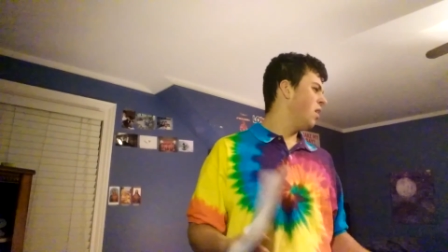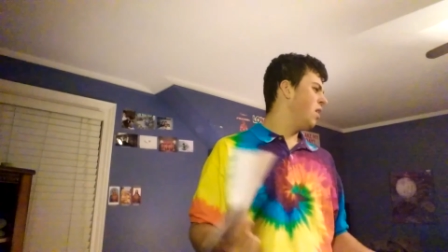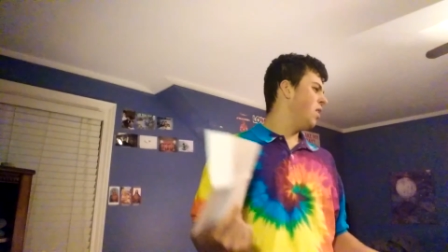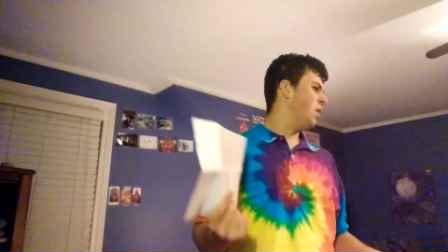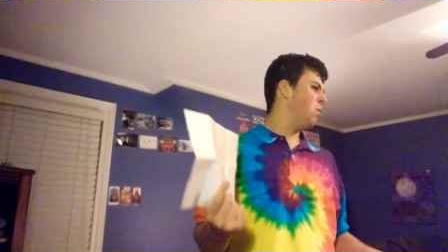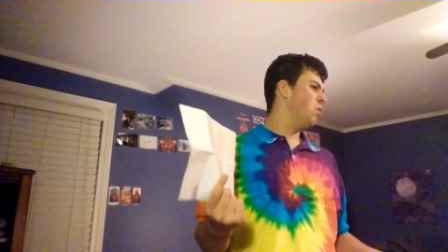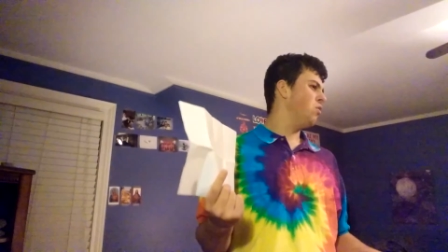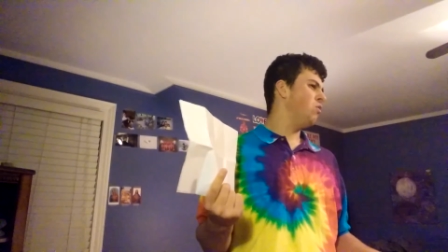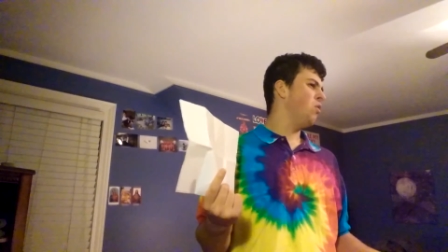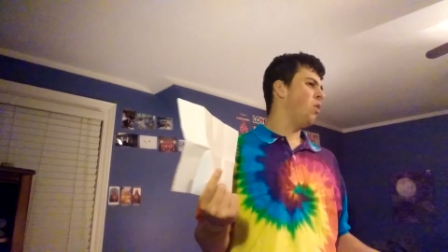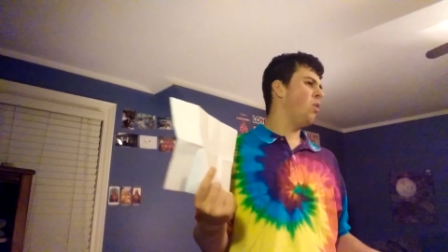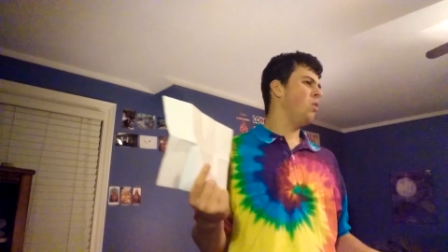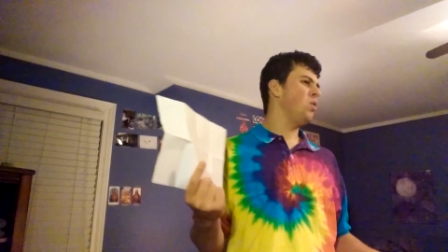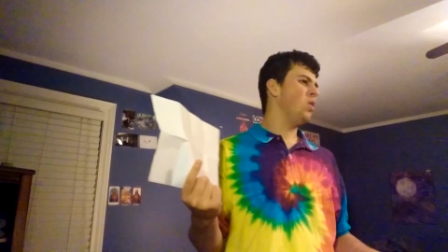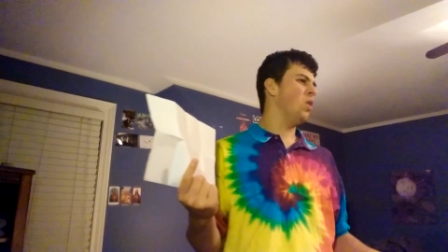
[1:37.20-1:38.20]
There was
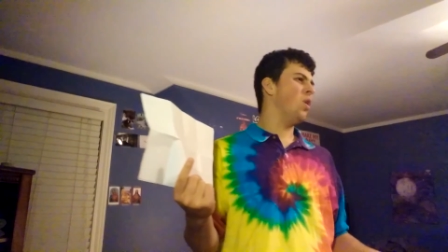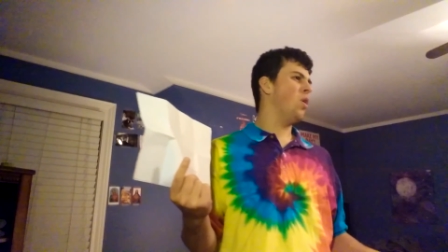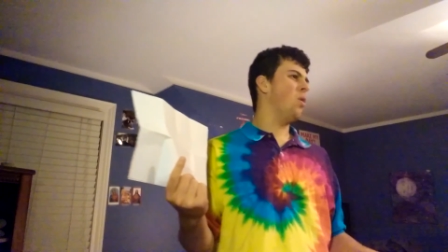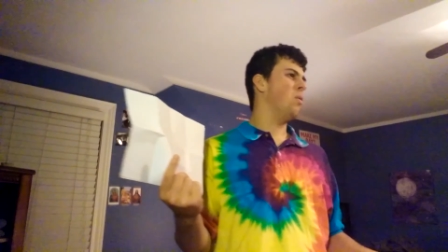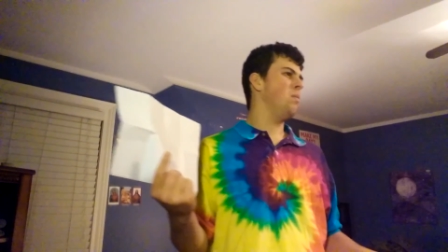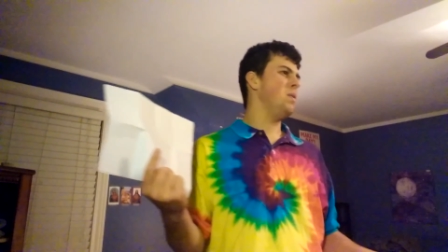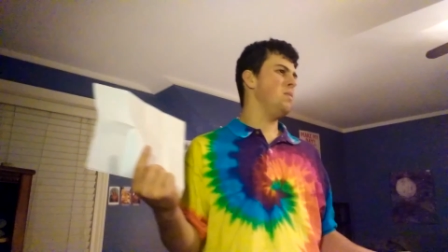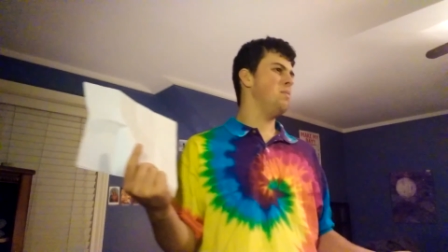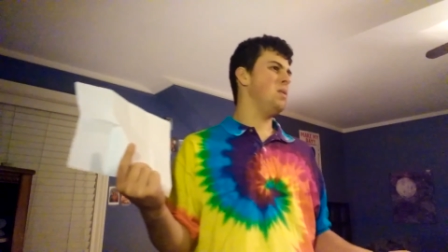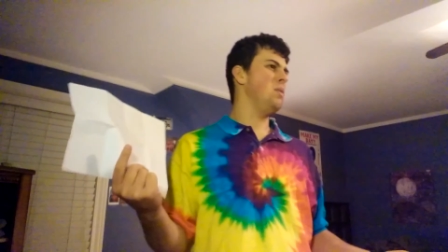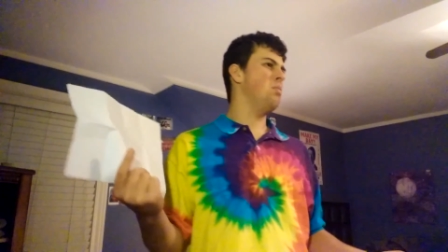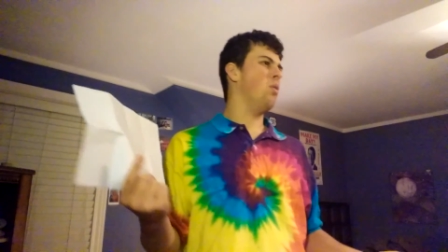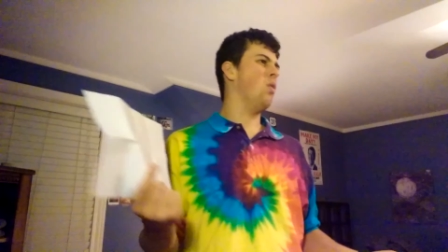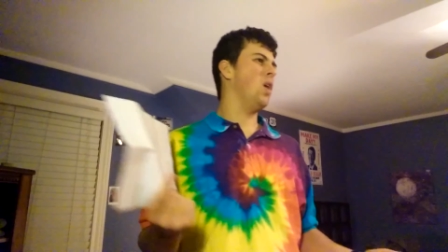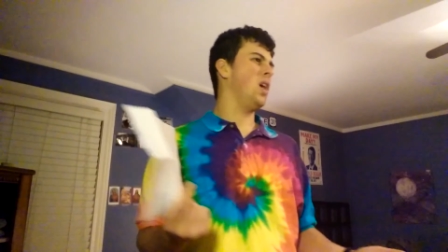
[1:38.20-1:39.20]
no, you know, pe
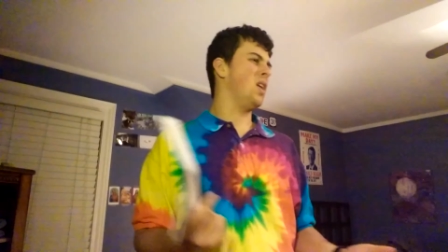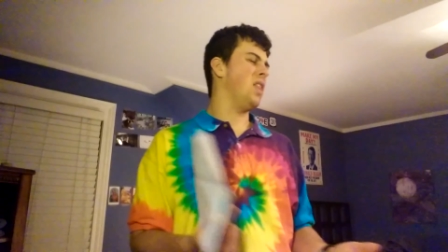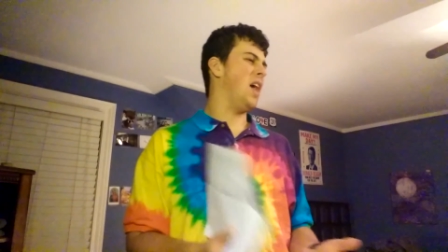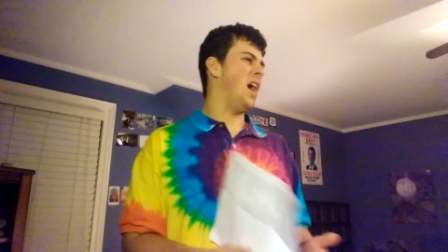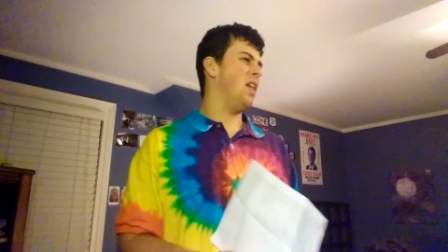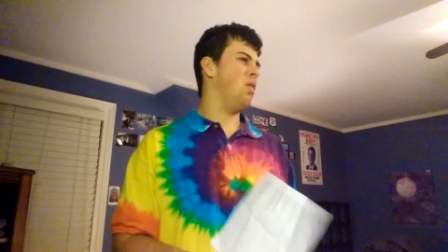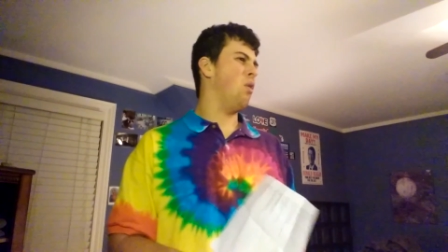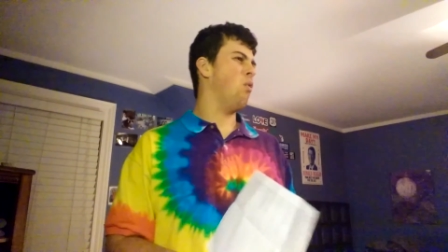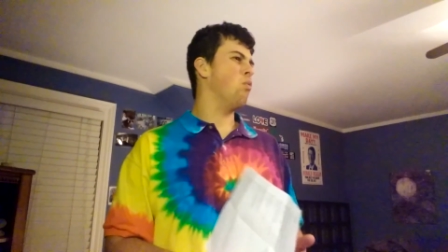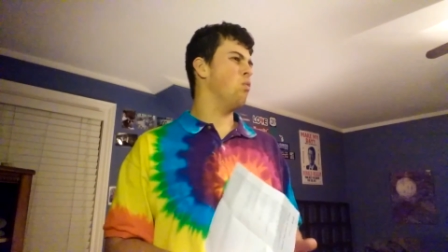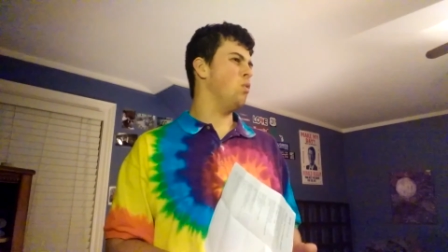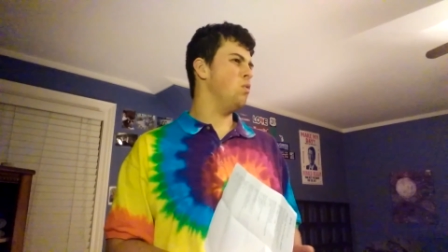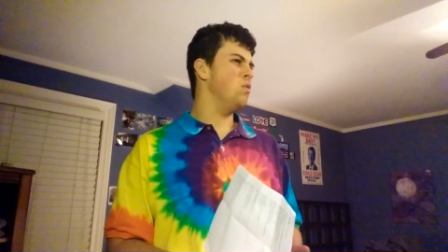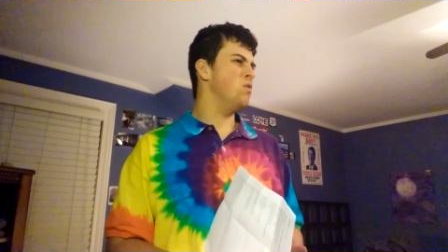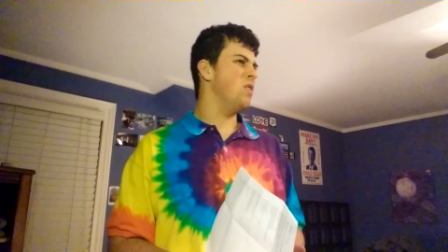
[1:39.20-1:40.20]
people like that, no
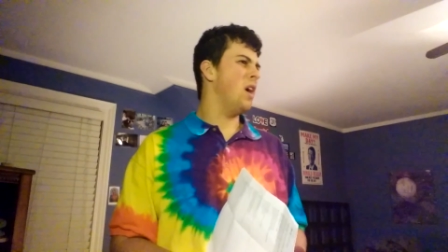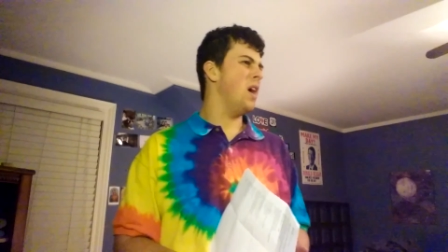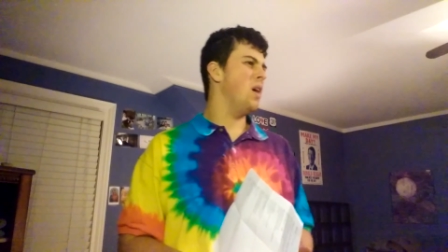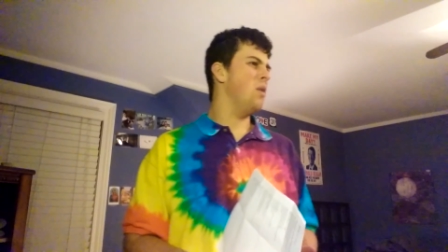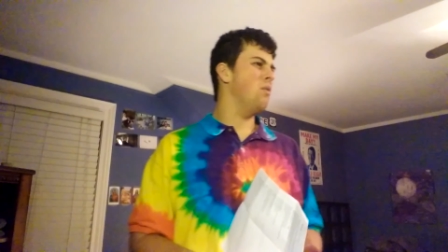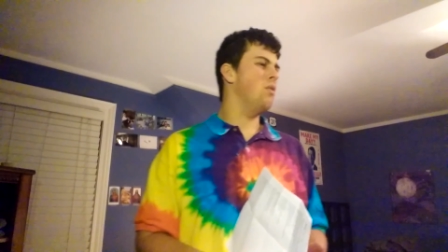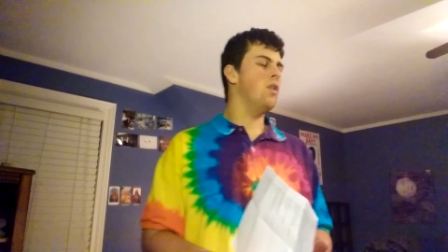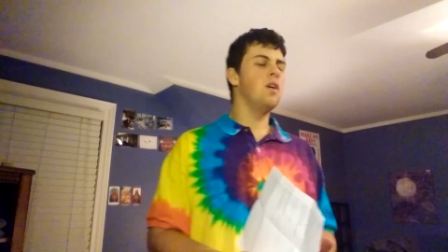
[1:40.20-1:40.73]
Rusev.